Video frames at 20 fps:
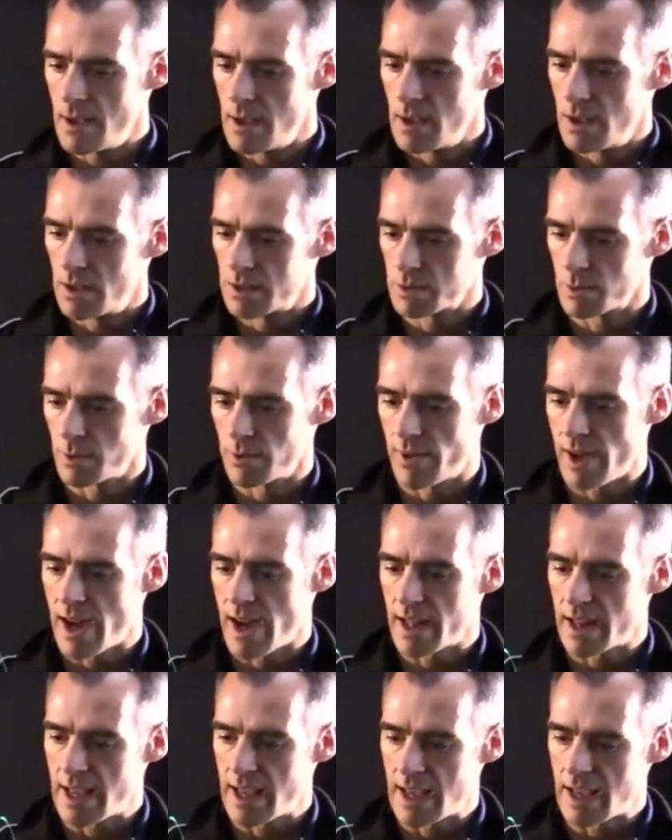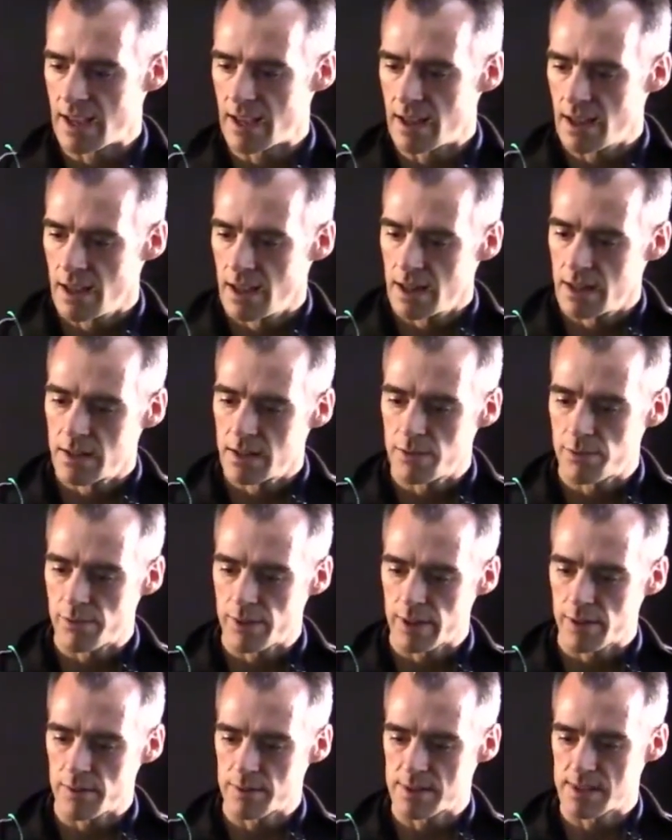So we've got a new
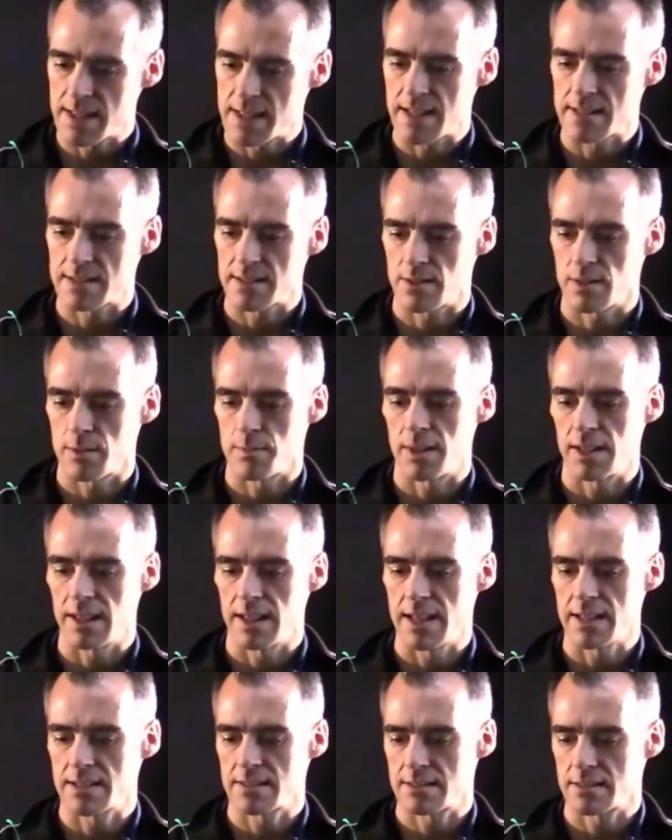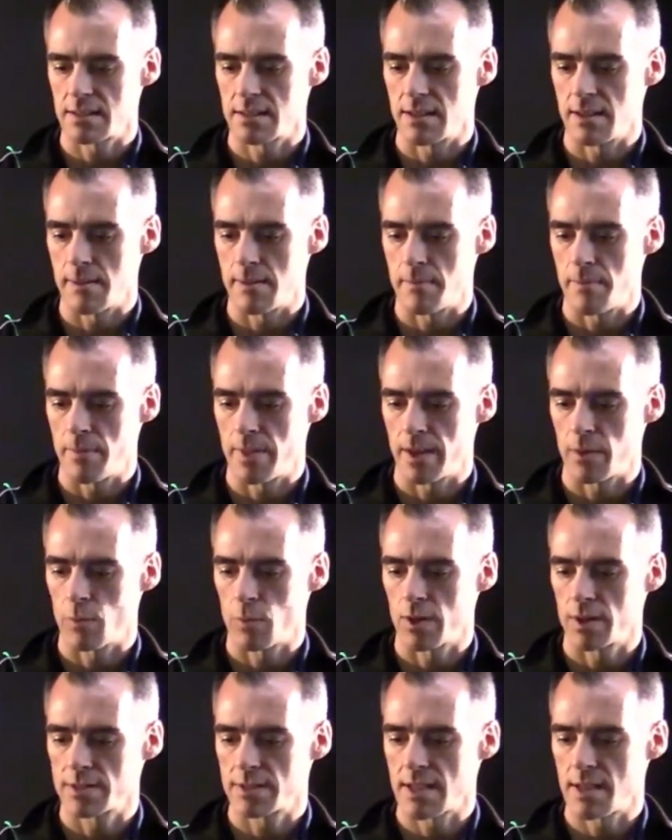frequency that's going to be less um, than
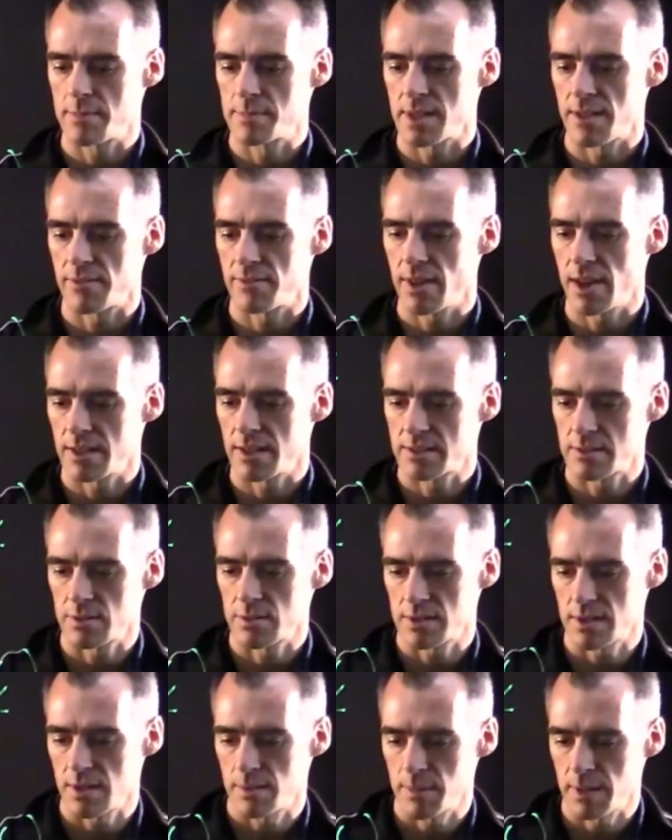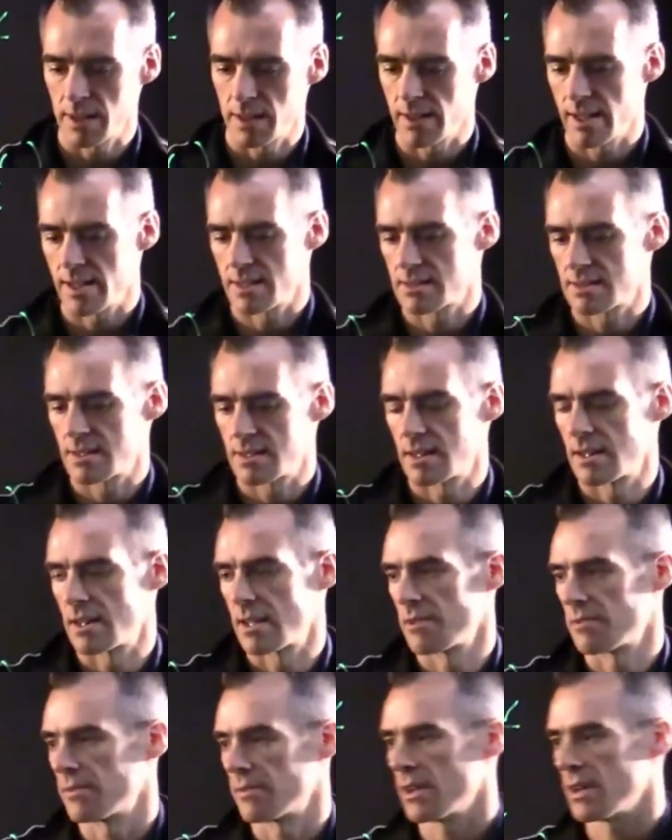1 times F naught, so it's going to be less than
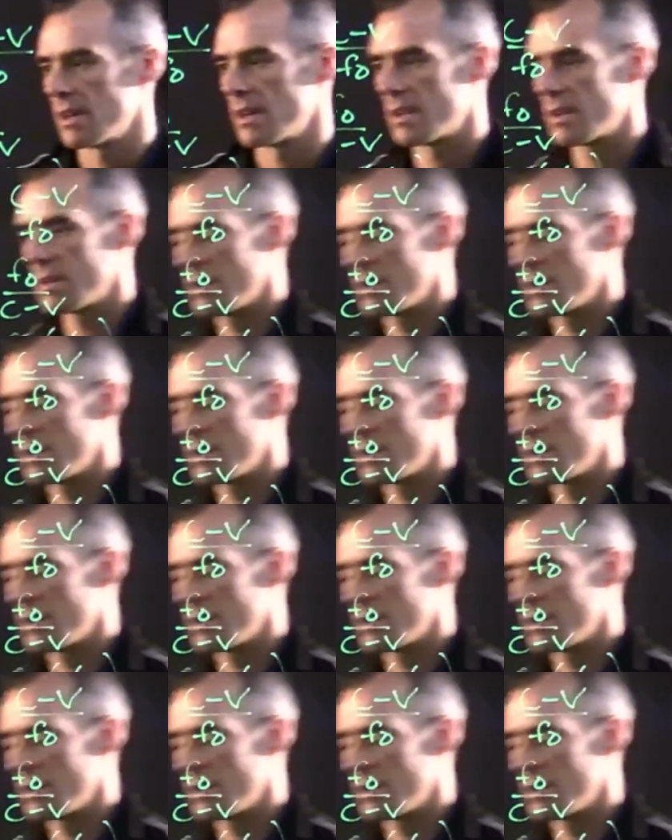F naught.